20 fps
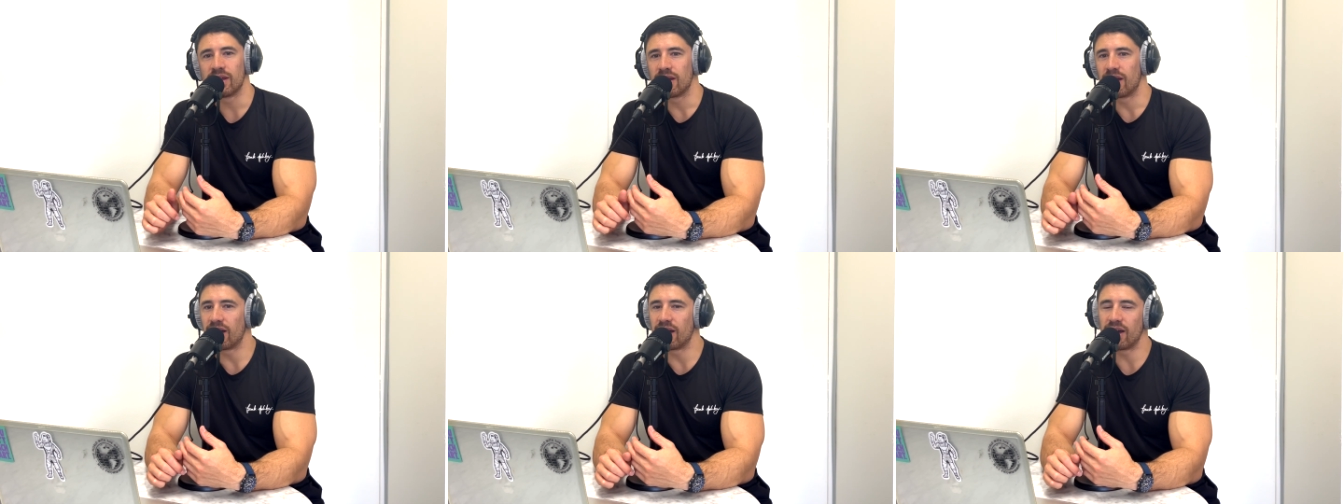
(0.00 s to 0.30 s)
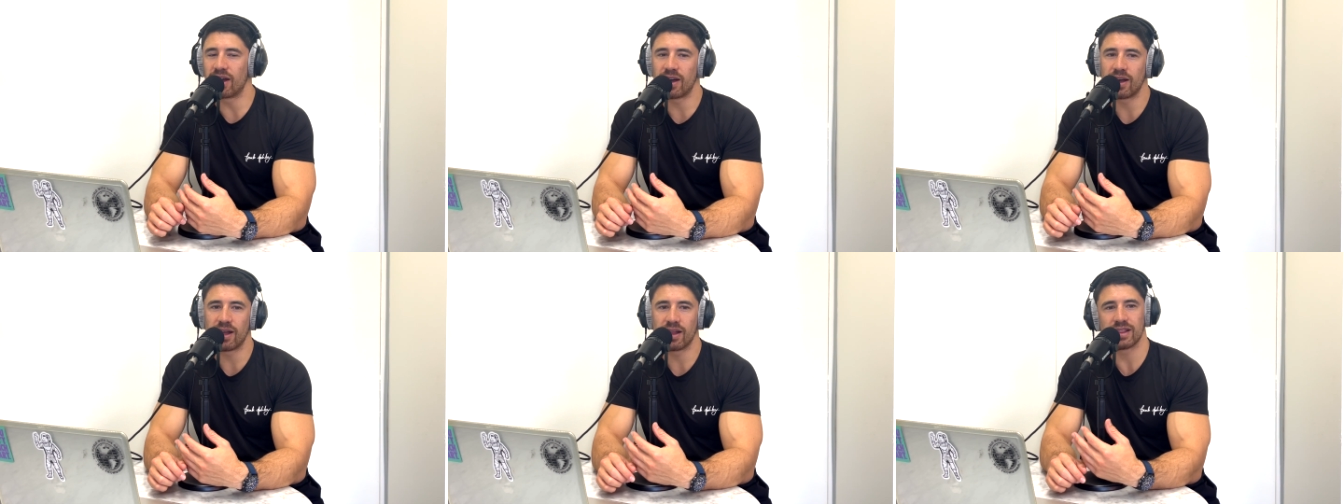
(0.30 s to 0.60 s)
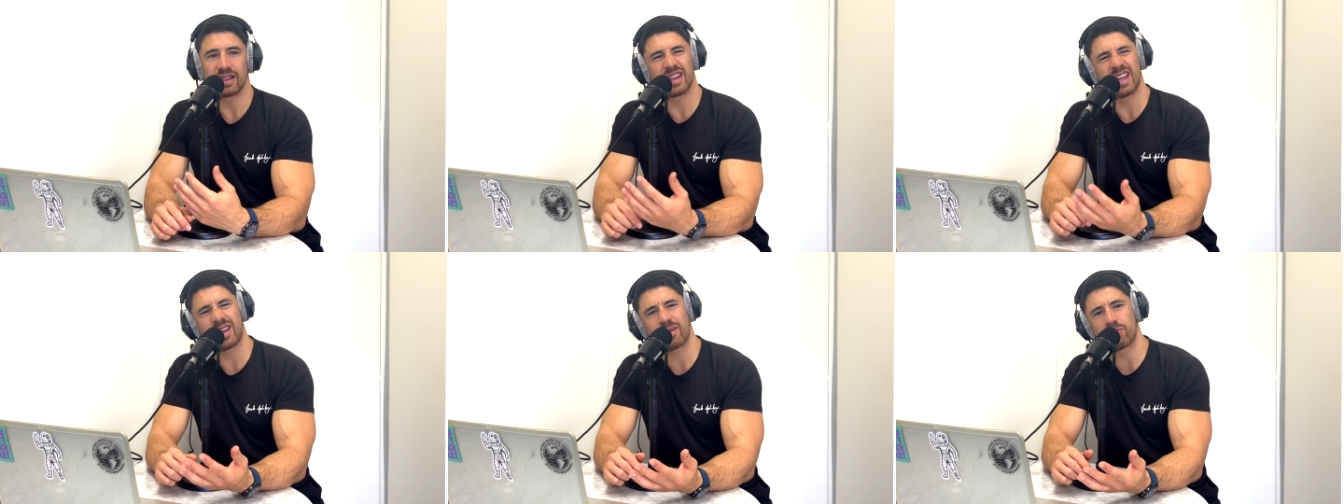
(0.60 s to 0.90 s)
uh,
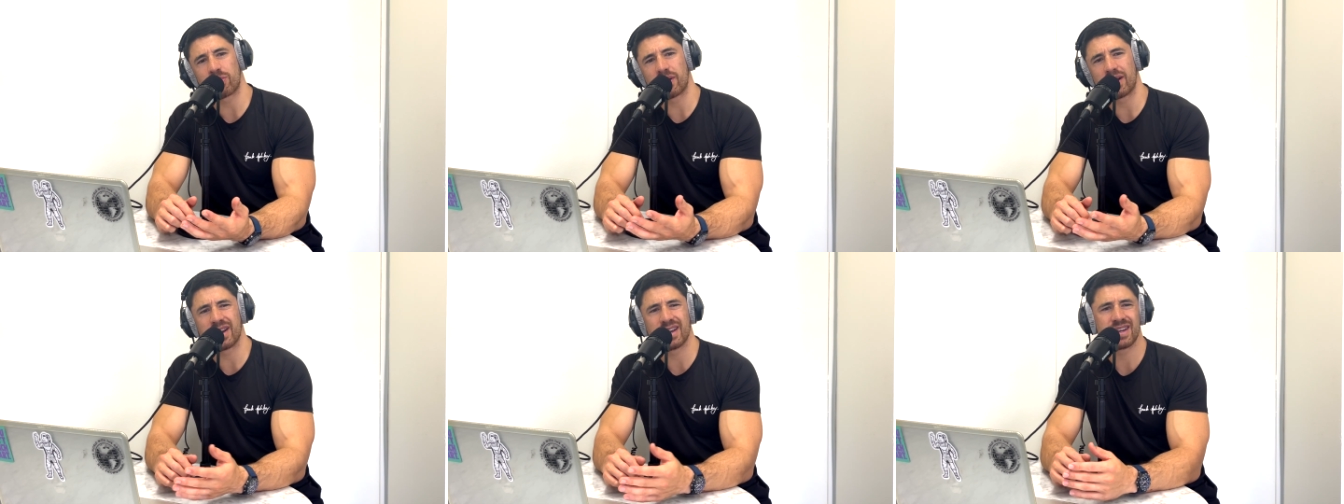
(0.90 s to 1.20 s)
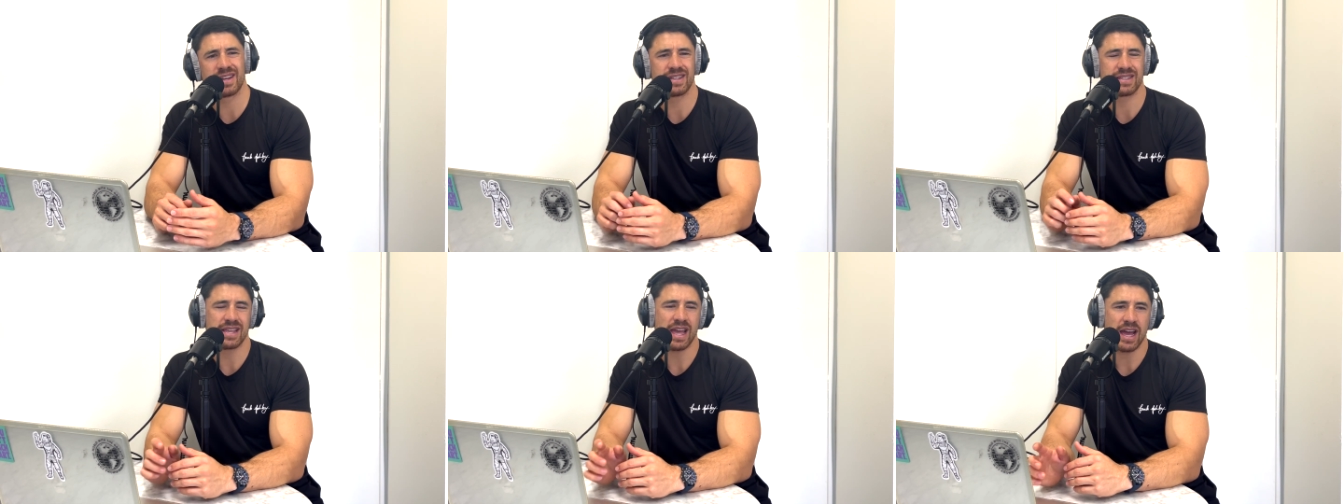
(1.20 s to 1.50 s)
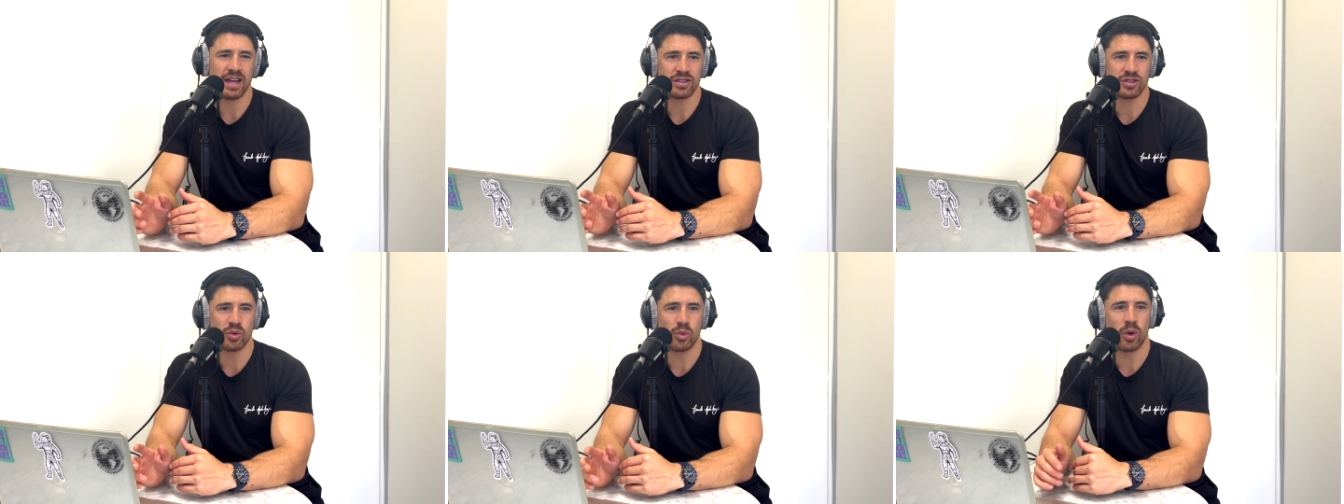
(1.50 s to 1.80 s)
leg press,
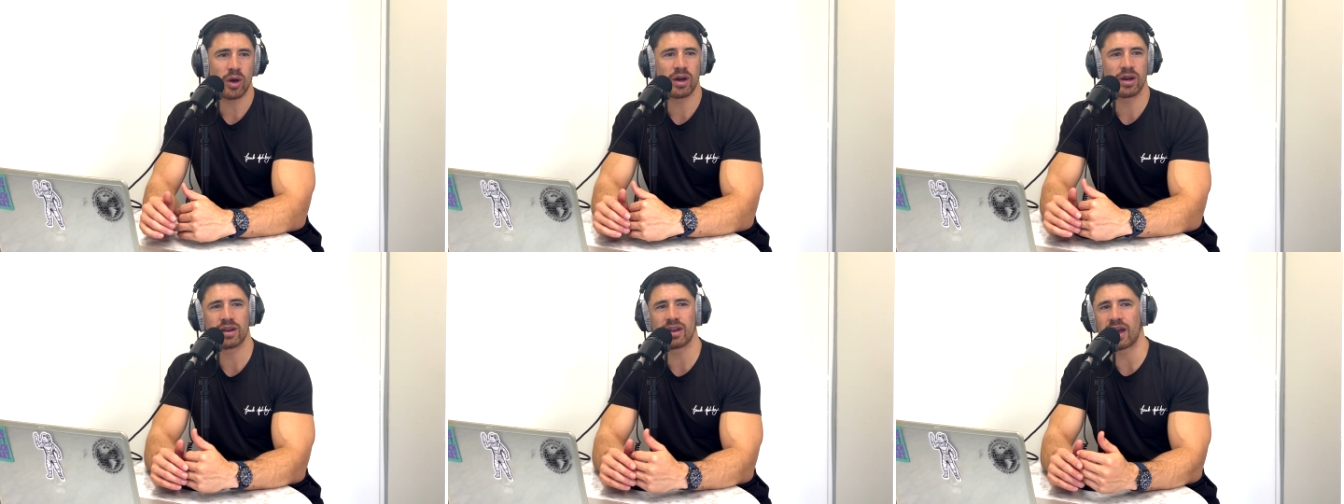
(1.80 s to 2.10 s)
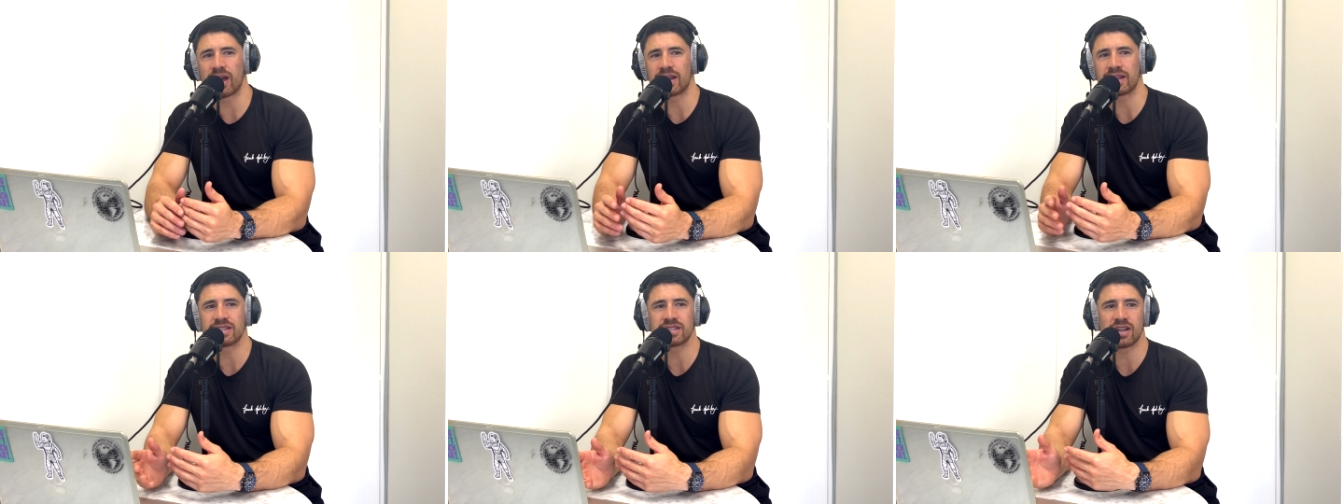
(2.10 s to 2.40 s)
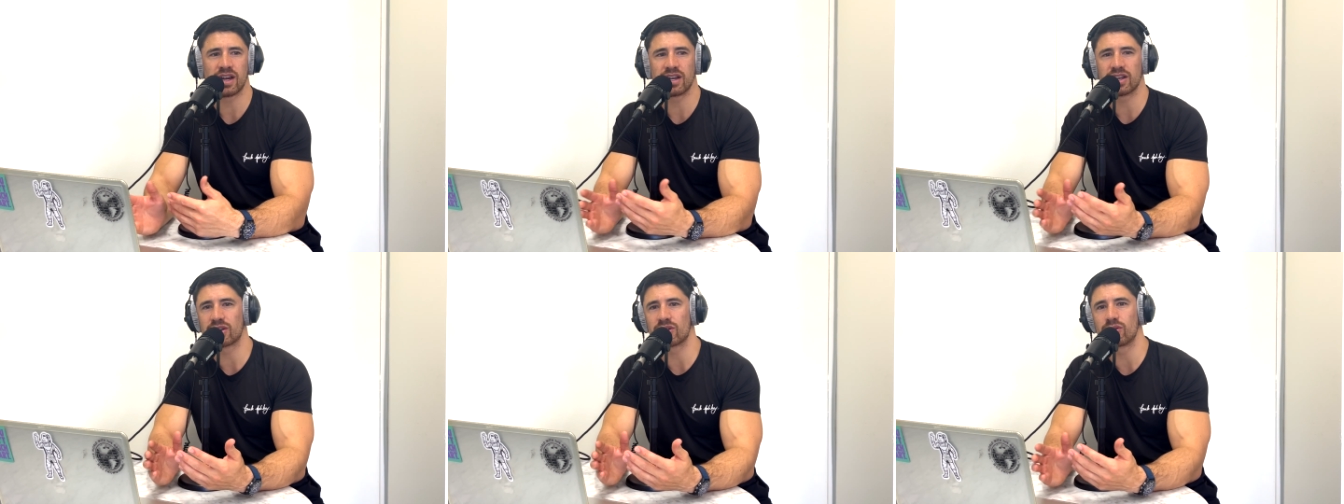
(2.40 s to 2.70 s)
hack squat, like it's
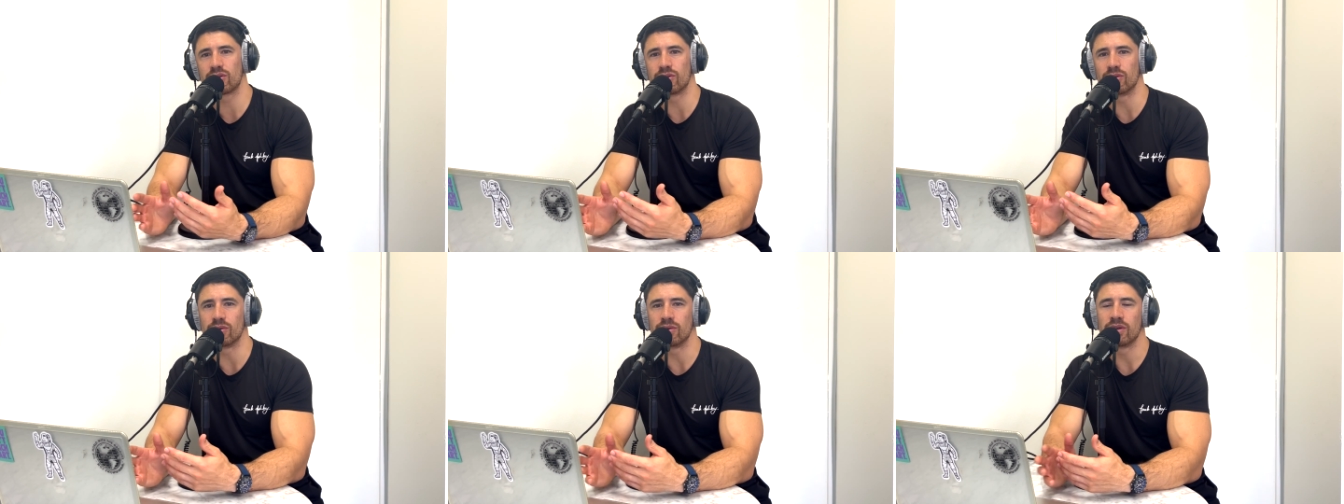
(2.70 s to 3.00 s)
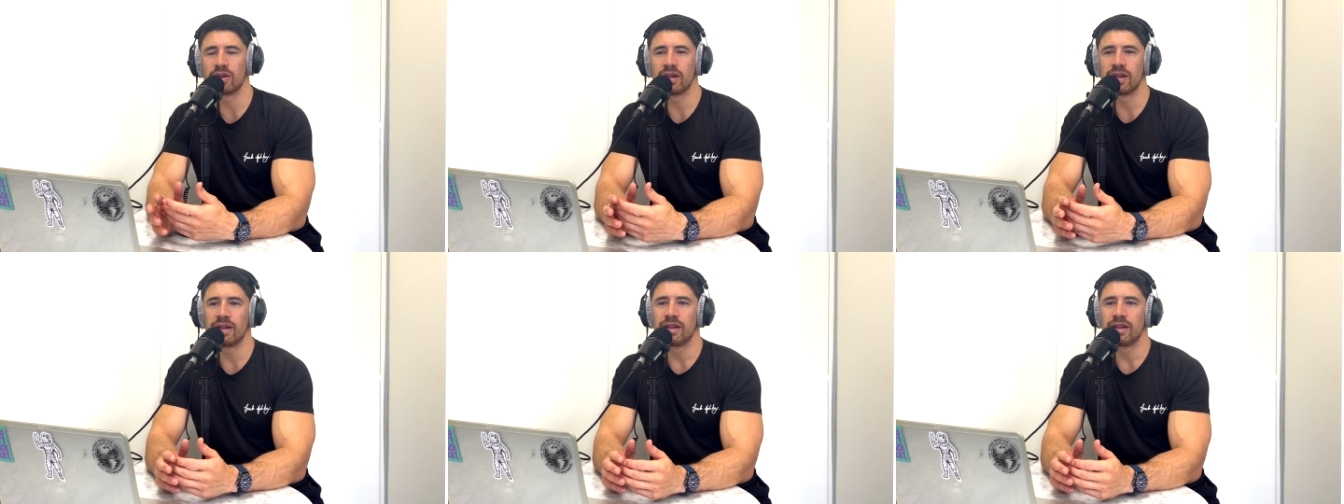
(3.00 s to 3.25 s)
kind of cool.